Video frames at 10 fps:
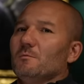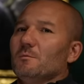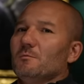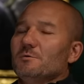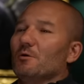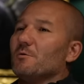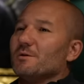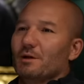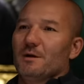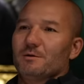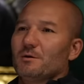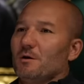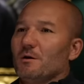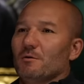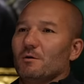it was always kind of
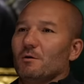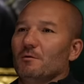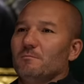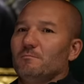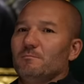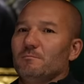talk around